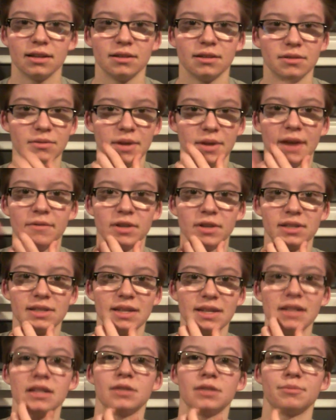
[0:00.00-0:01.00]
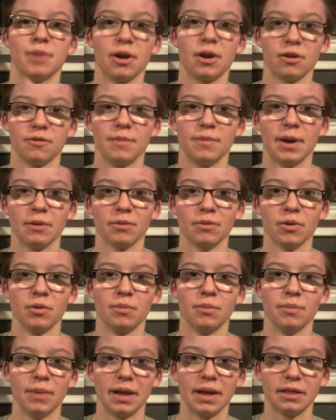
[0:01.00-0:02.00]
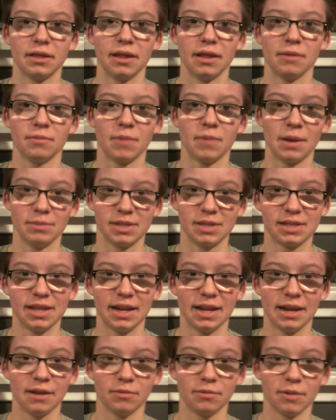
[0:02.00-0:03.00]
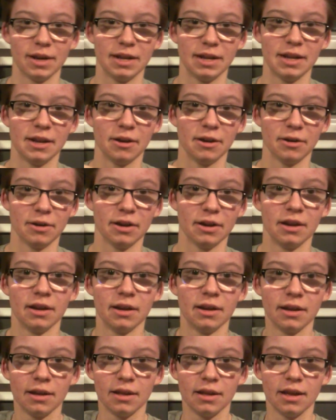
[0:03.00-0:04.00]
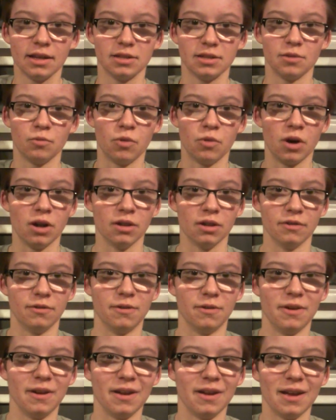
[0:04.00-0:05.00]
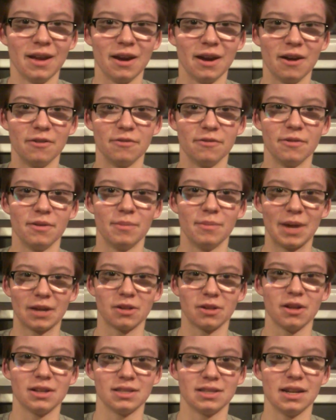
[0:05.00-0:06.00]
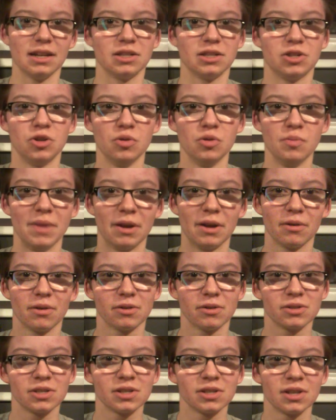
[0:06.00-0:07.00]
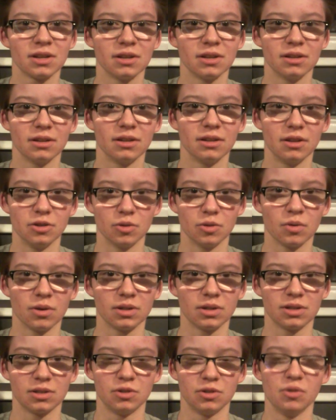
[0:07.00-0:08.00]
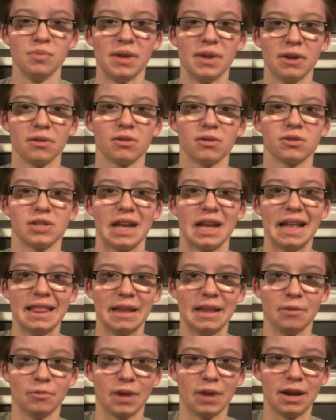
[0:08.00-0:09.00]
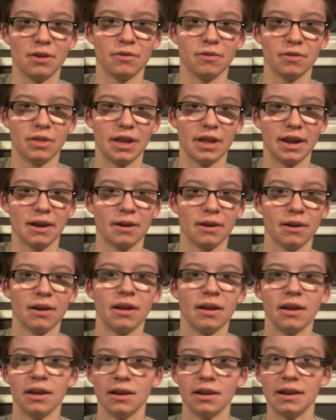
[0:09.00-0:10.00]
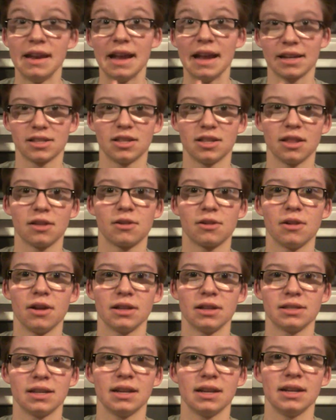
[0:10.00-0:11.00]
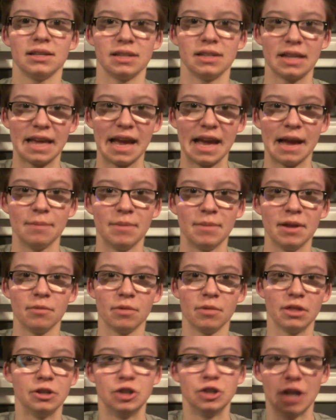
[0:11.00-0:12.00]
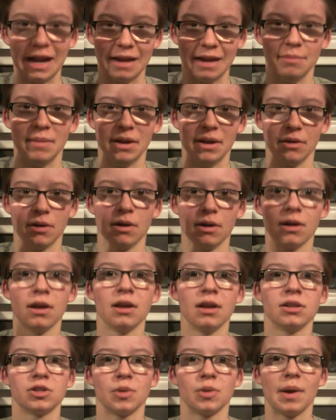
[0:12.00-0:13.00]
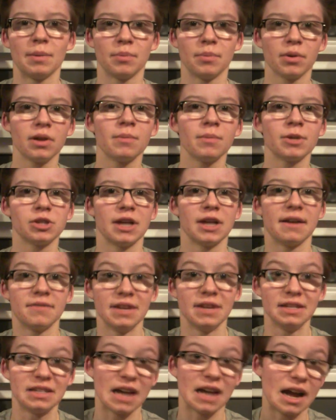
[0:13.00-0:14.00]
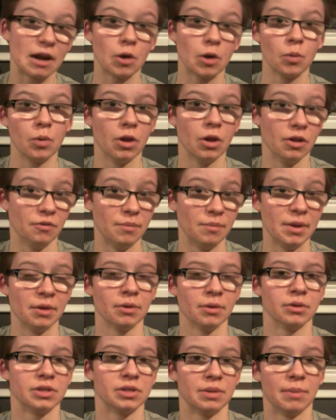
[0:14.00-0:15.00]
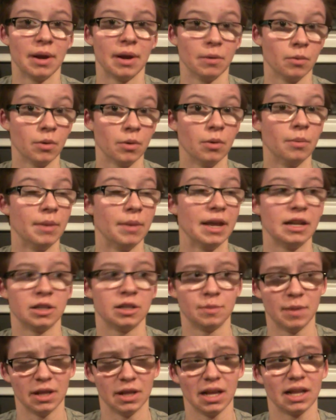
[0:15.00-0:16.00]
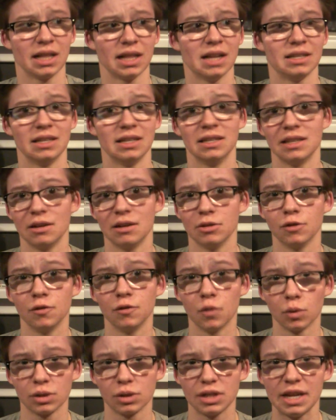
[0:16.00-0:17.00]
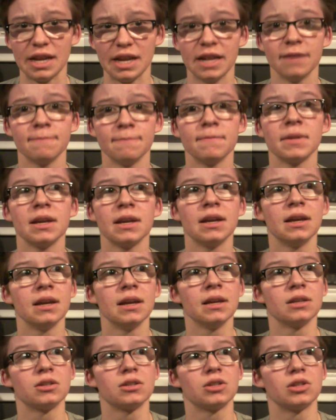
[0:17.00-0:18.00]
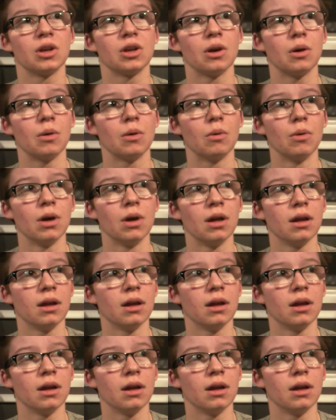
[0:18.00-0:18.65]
you haven't seen this part of my room, but I'm sitting right here is a wall of my closet is two mirrors. The door is two mirrors. And then right over there next to the closet is a cabinet with a giant mirror. So I pretty much have an entire wall of mirrors in my room, and it's been like that since I was 14. So,